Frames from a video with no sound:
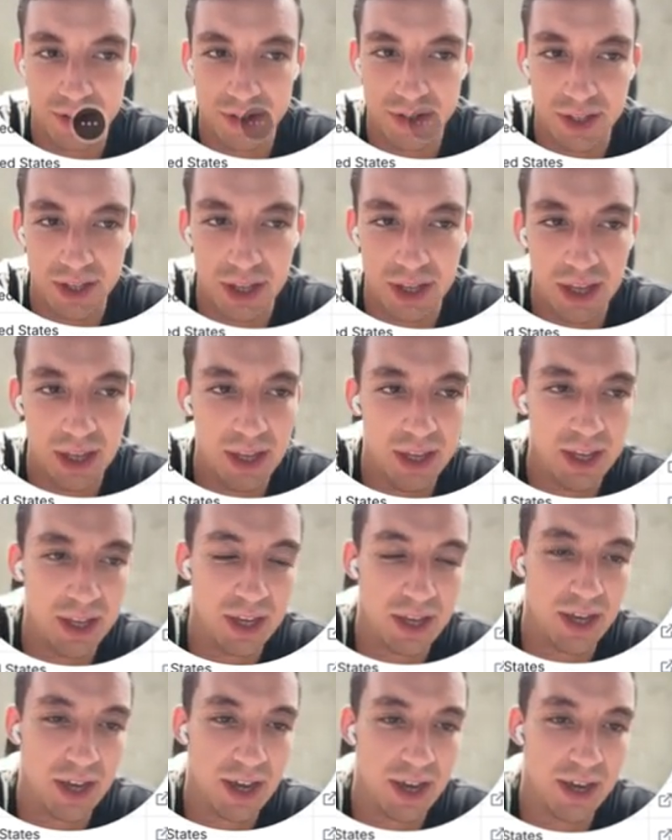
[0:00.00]
the
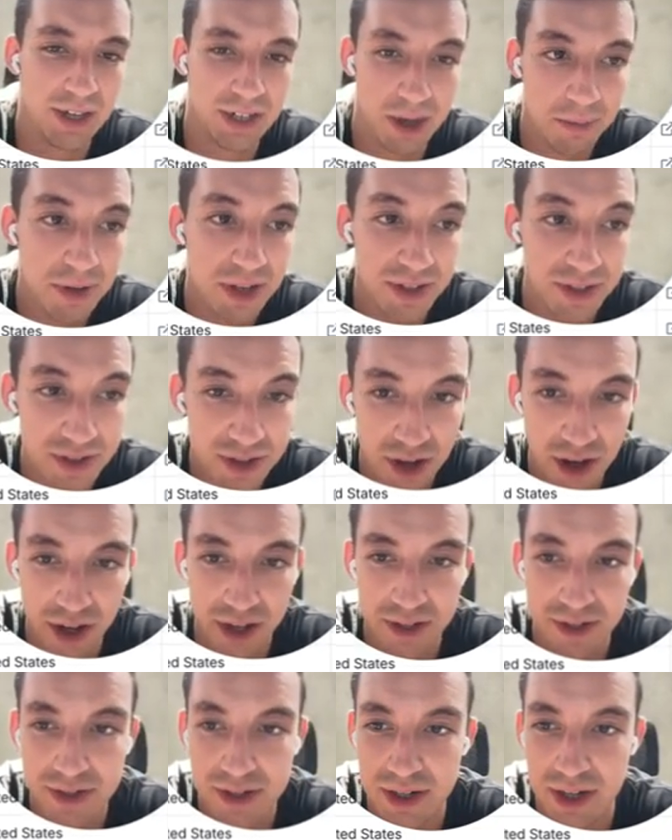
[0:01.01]
company
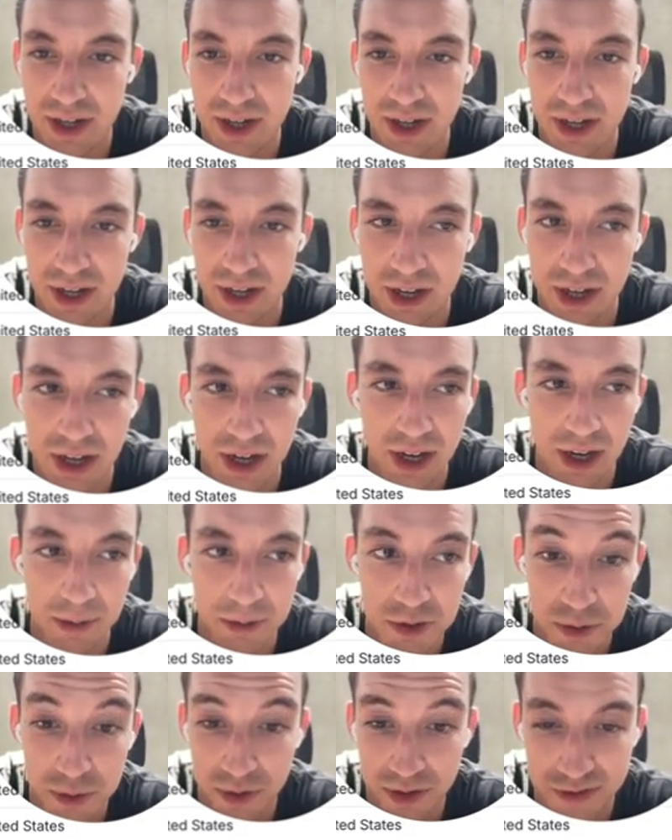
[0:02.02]
size,
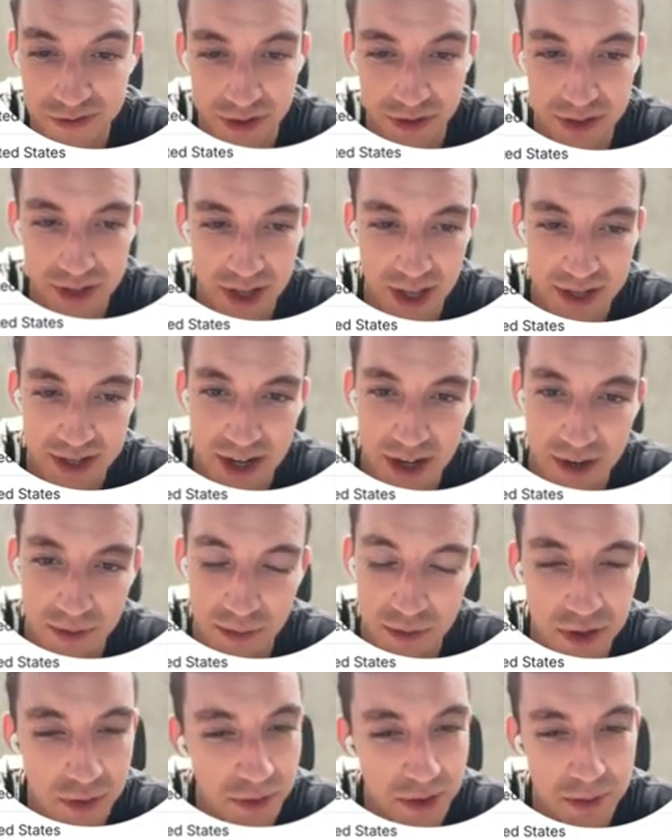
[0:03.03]
because we want to filter that down.
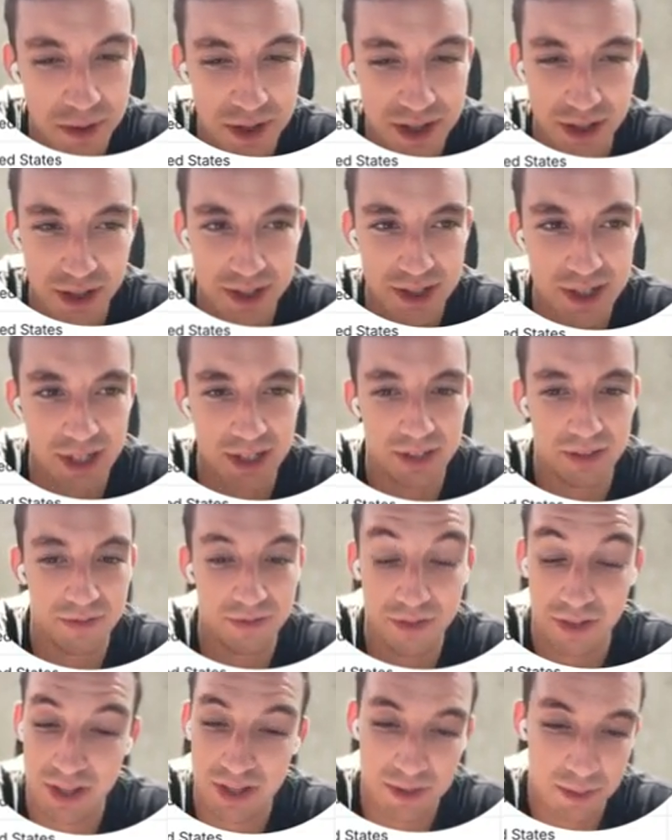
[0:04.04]
We don't want to be targeting,
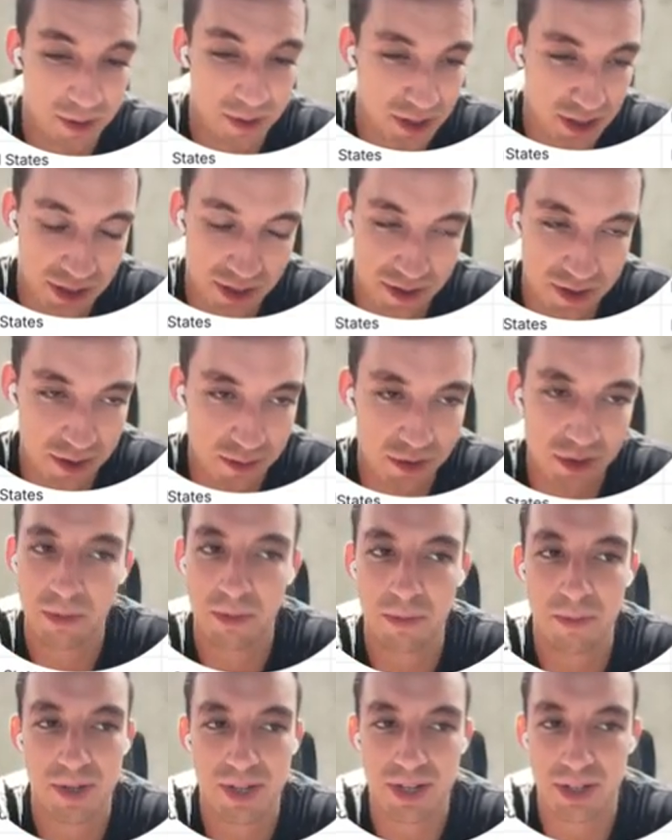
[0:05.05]
for this particular thing, we don't
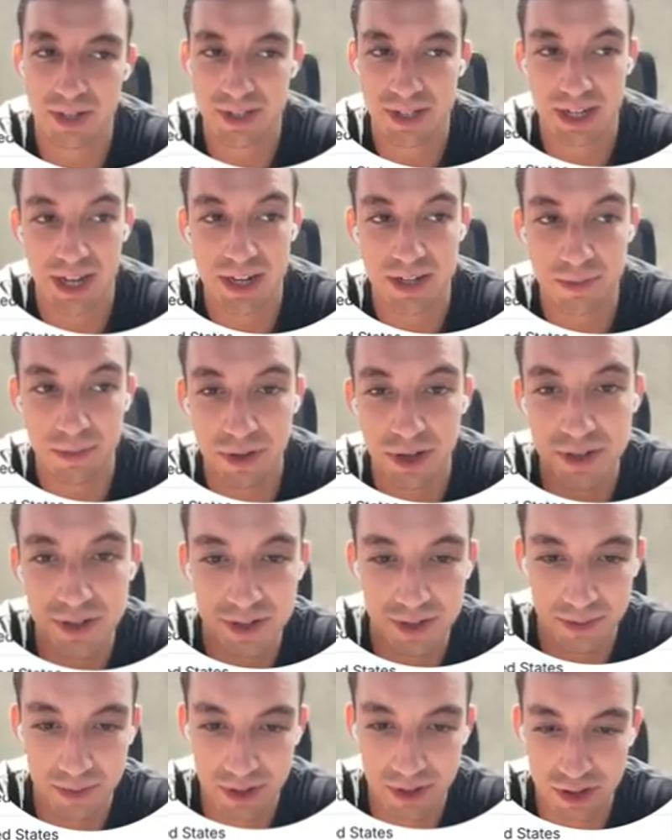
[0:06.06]
want to be targeting enterprise.
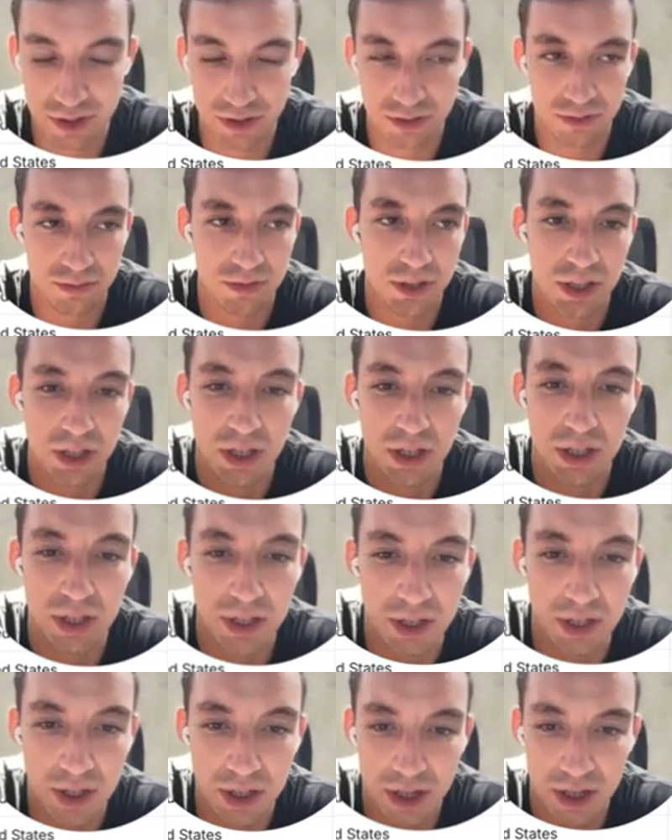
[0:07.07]
It's going to be
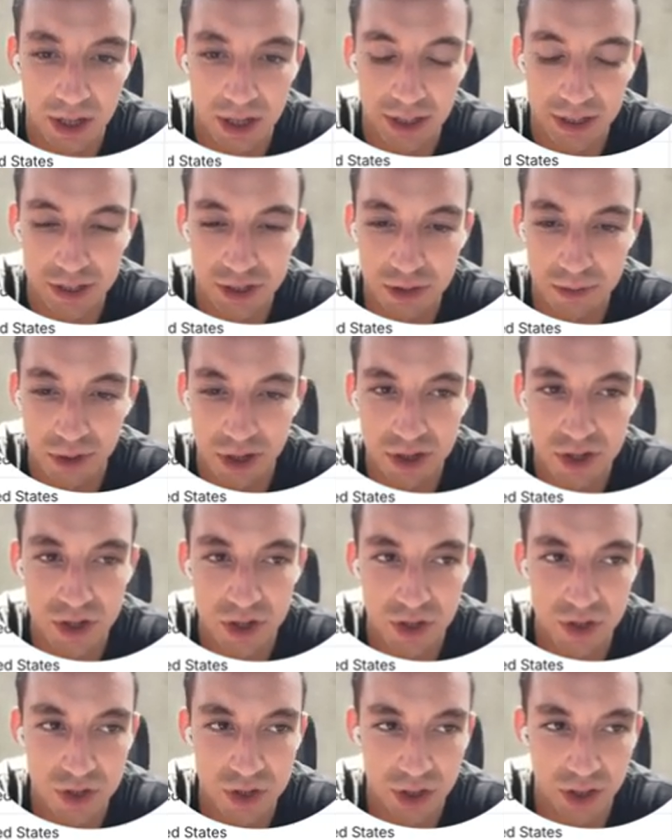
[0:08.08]
too much.
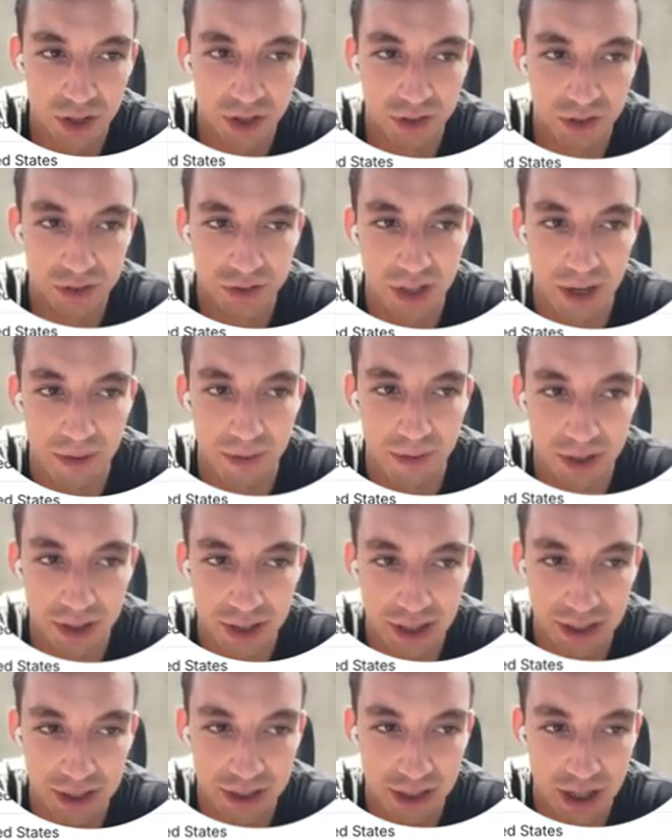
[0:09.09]
So yeah, we're going to
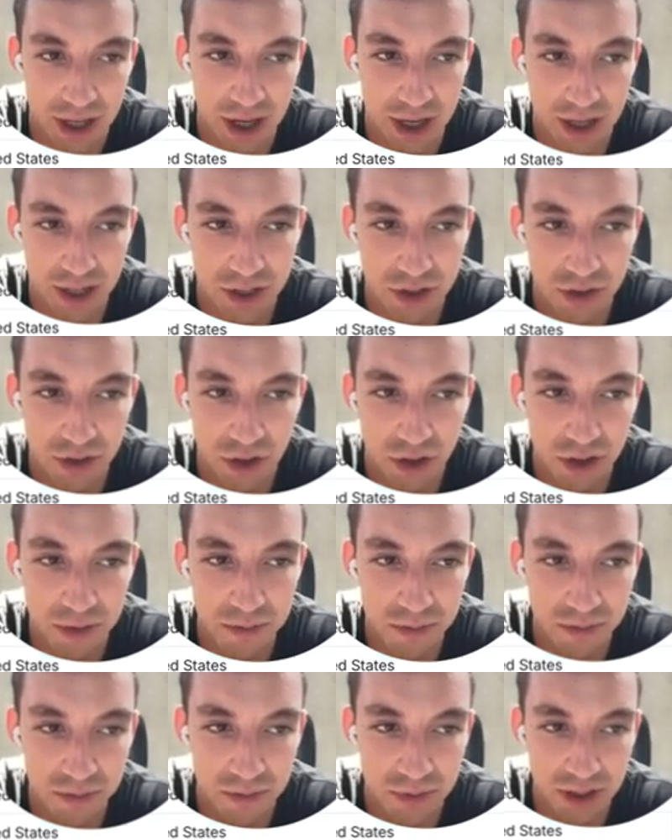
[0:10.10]
click new
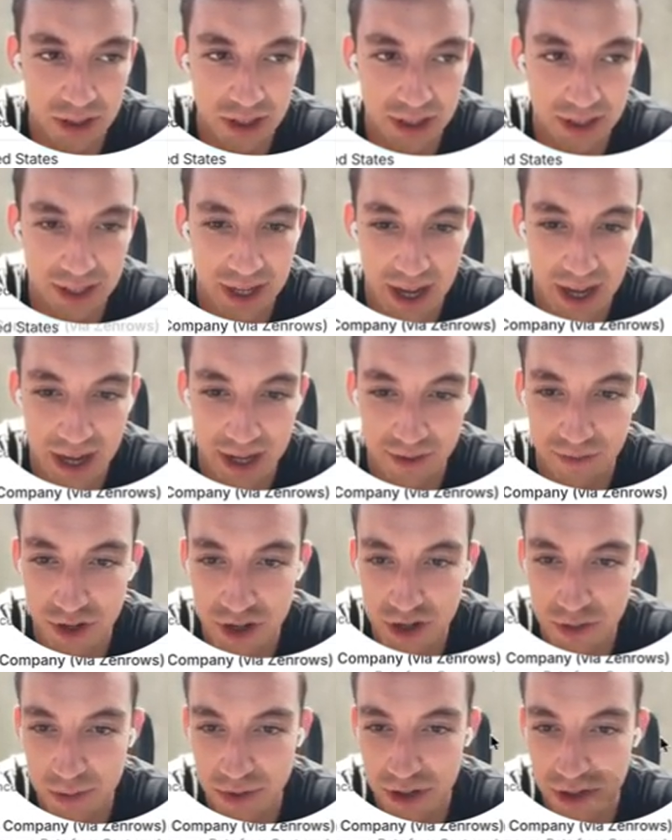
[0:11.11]
column, click add
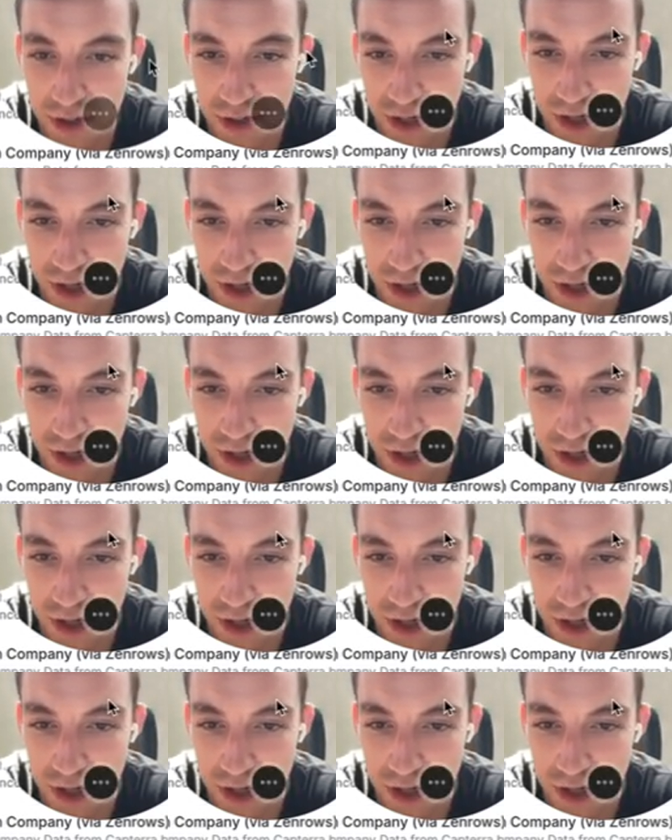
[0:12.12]
enrichment,